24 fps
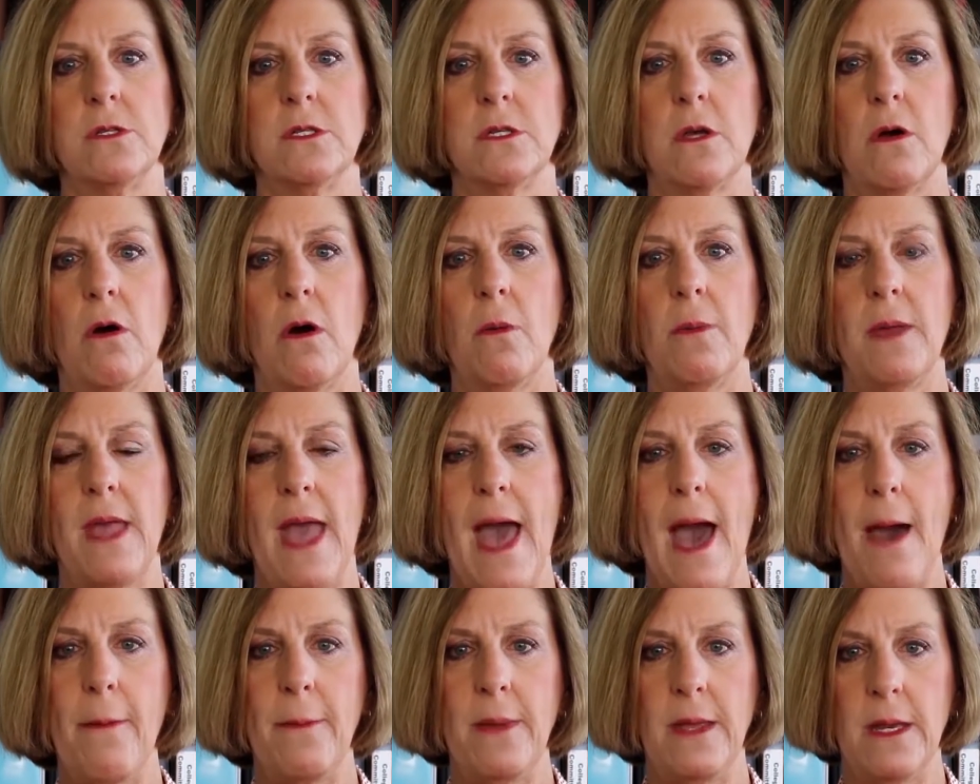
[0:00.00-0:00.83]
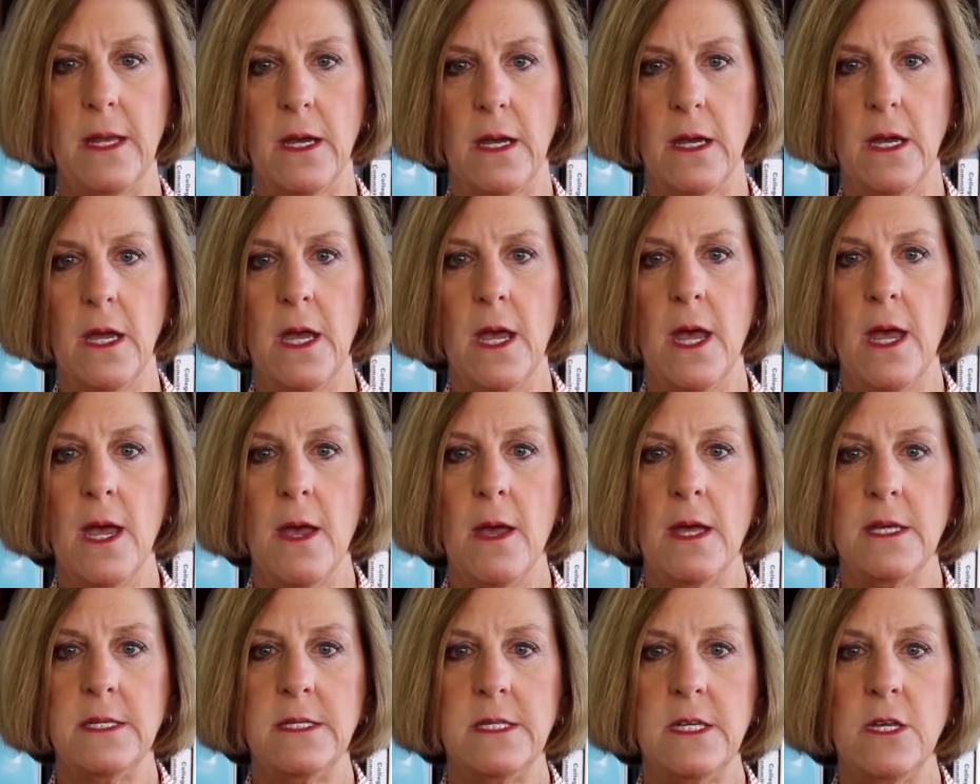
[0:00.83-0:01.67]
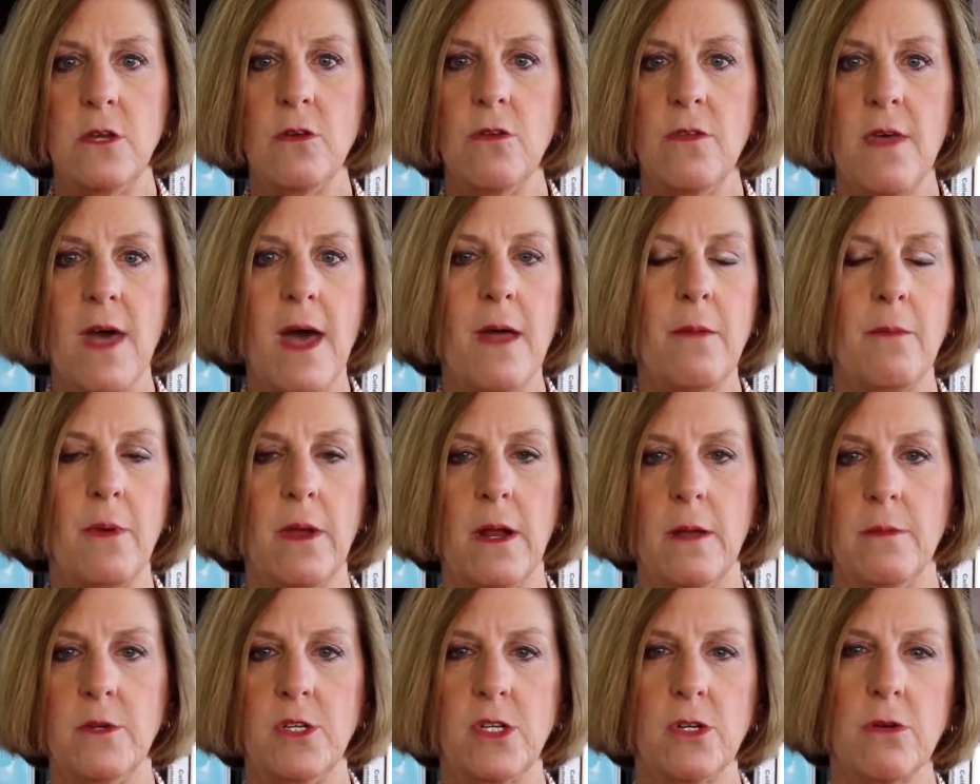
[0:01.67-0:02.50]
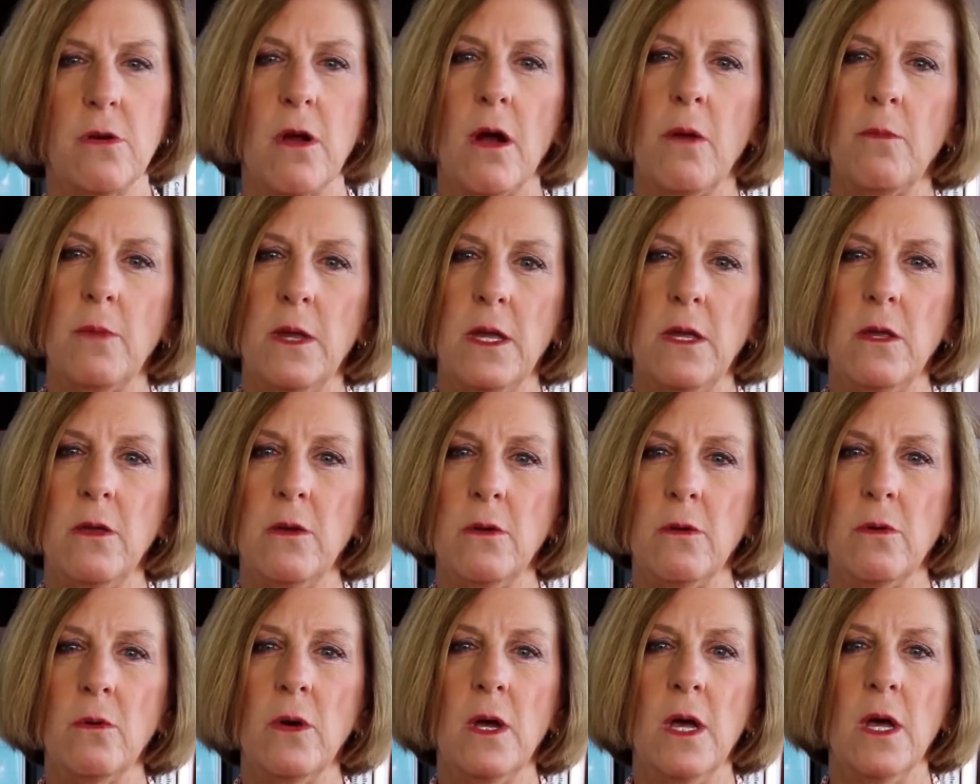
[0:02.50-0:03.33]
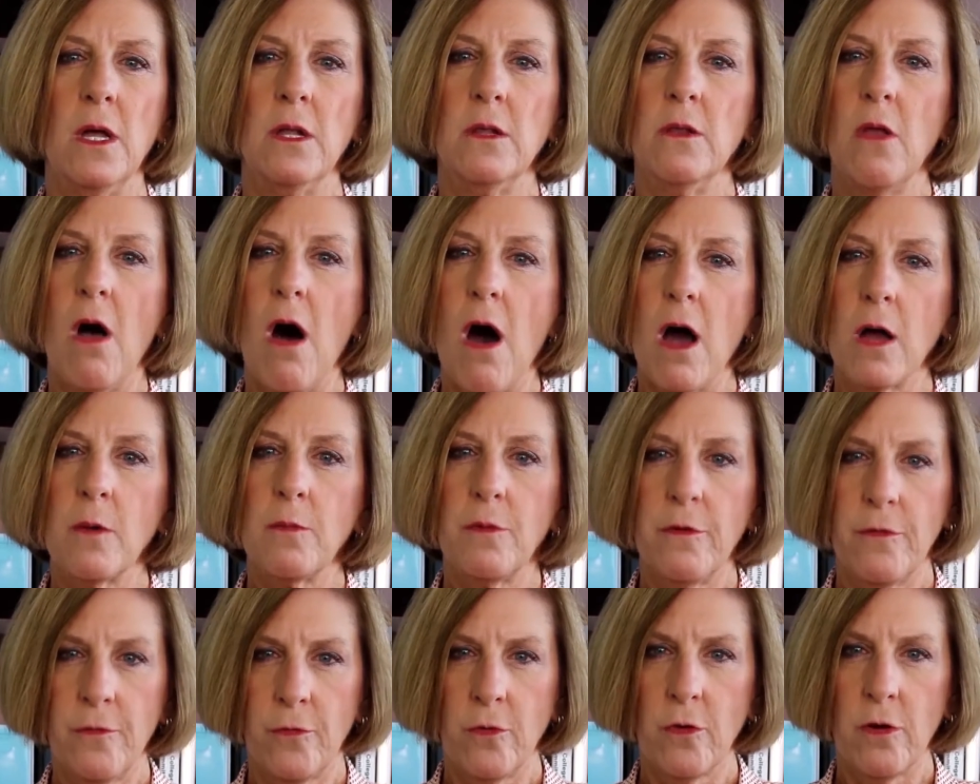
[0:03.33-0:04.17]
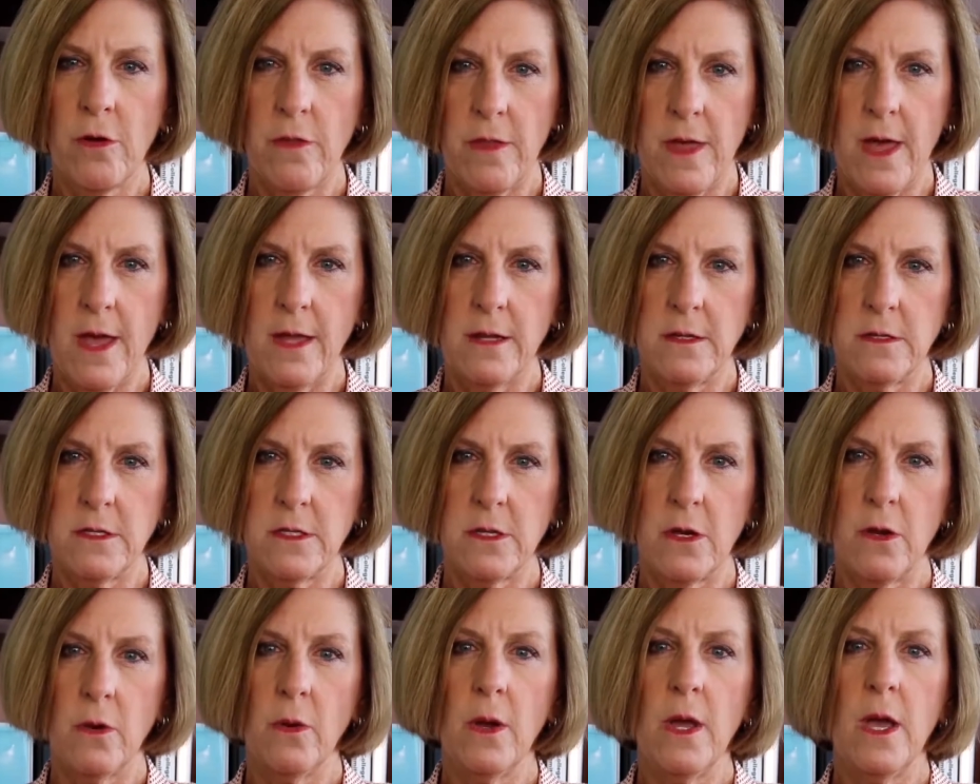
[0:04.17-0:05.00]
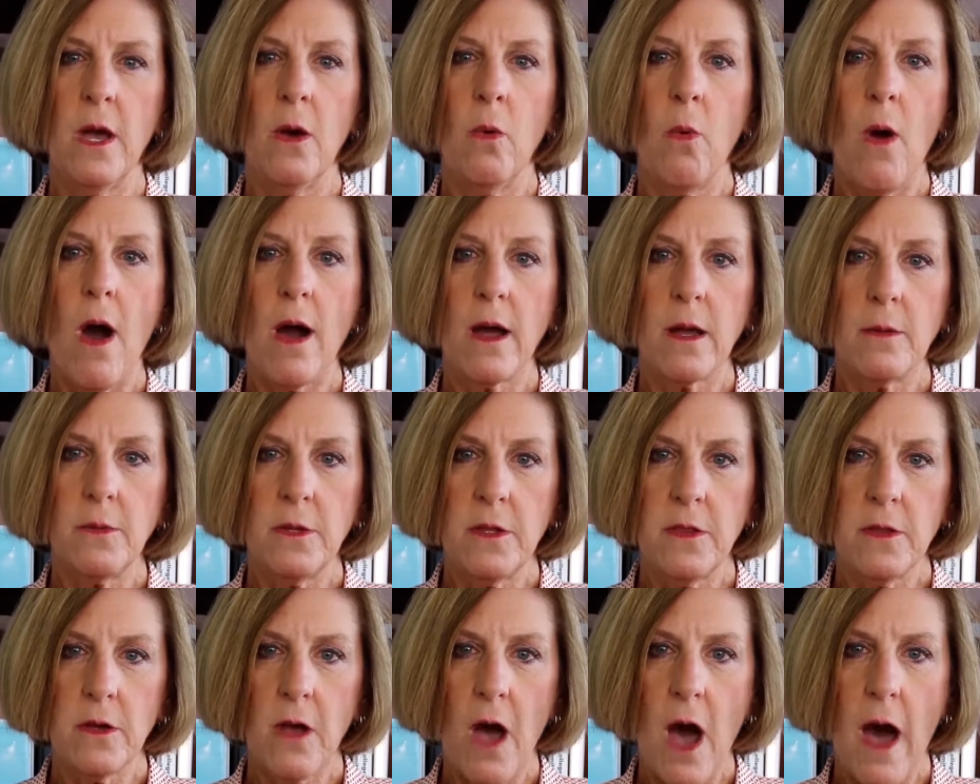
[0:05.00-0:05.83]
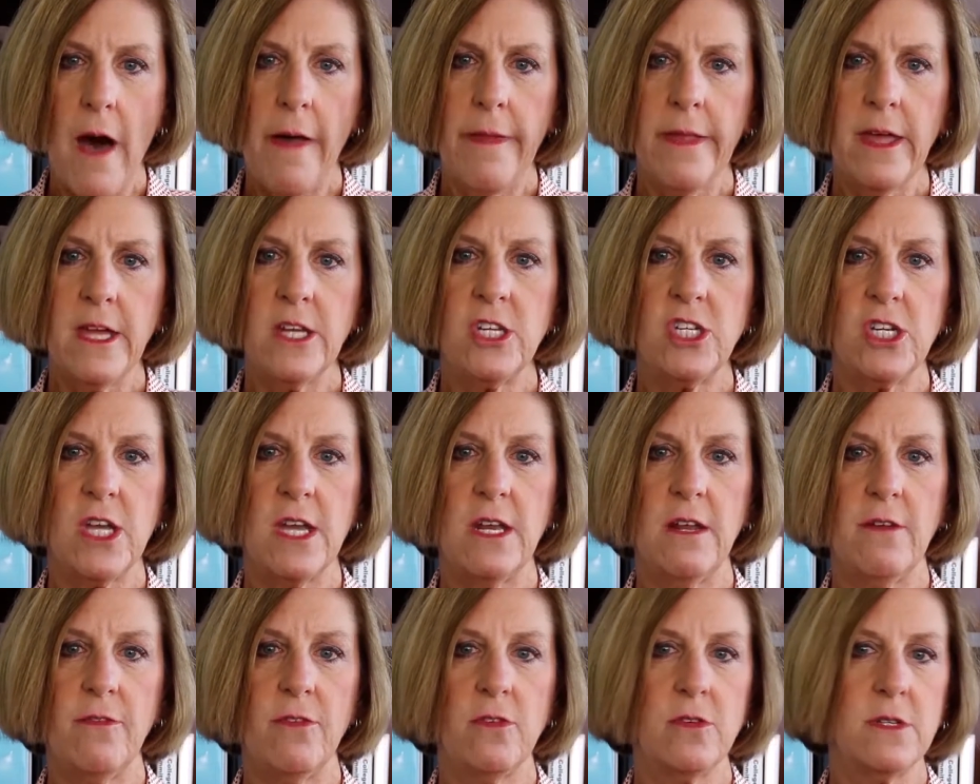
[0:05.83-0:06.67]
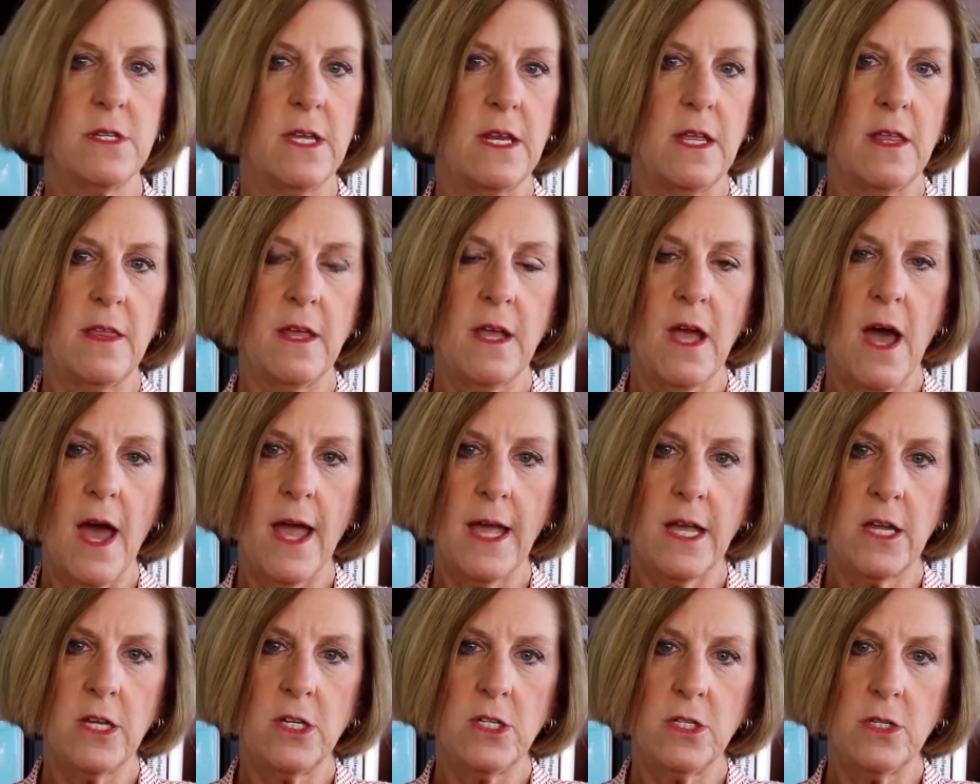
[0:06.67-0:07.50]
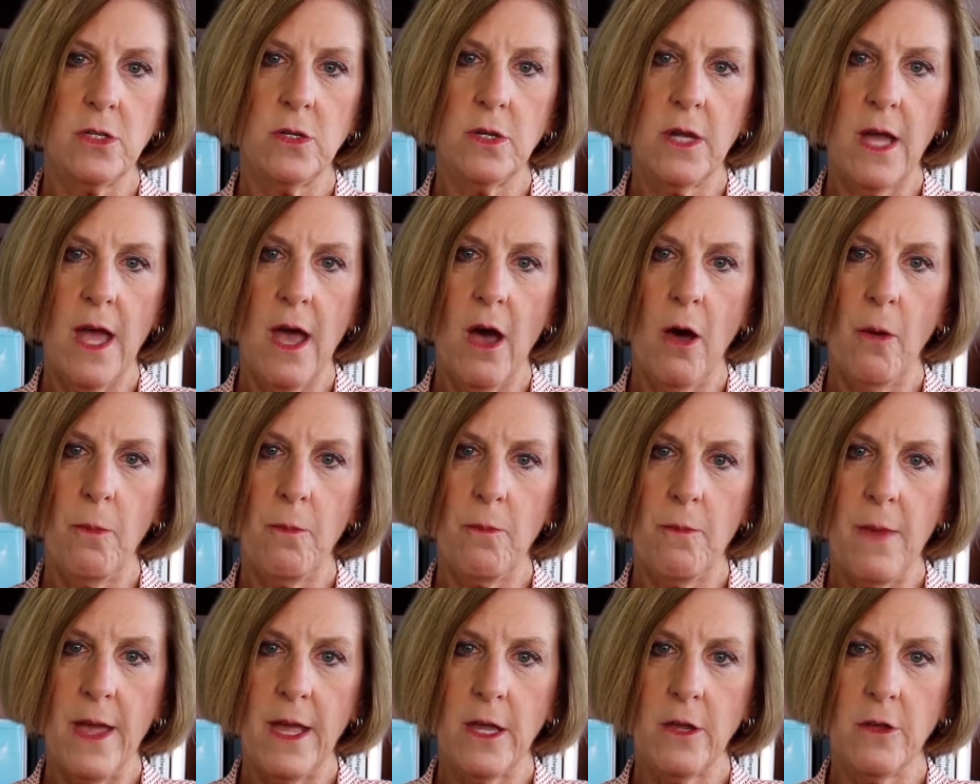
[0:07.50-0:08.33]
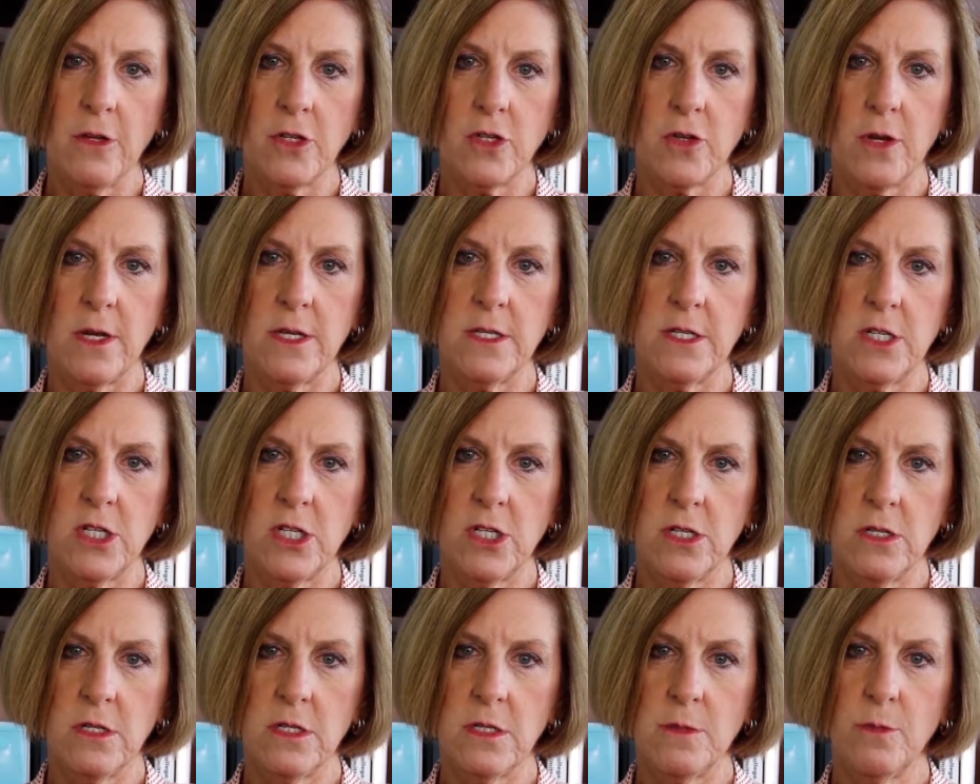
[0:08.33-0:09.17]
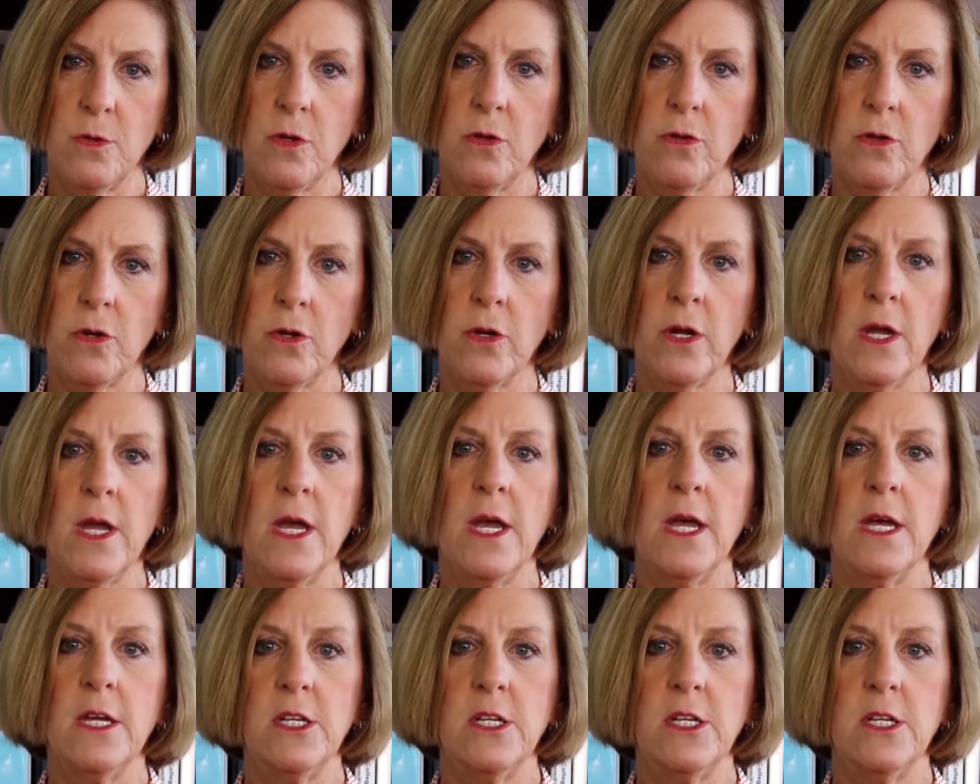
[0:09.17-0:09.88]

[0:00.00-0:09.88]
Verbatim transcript: So I'll be happy to see you then, but I'm sure I'll meet you long before then. So welcome to the college, and if there's anything I can do to help make your transition smoother,